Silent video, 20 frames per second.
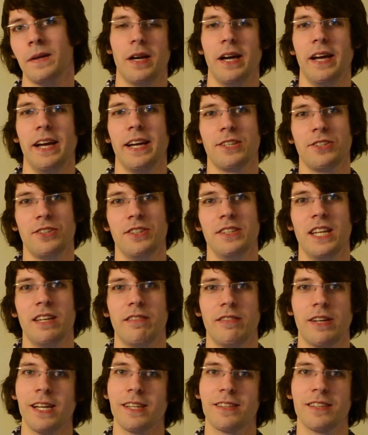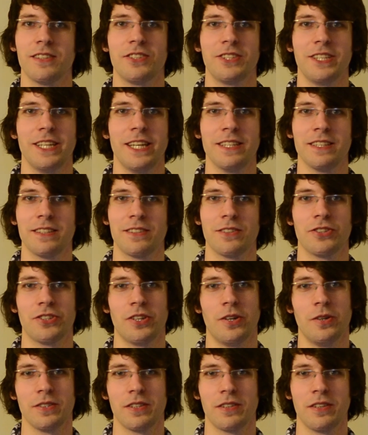I actually never had the chance to
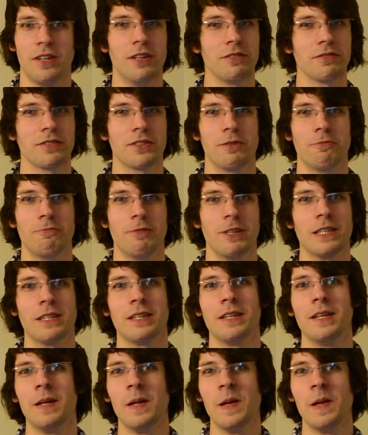show this off somewhere,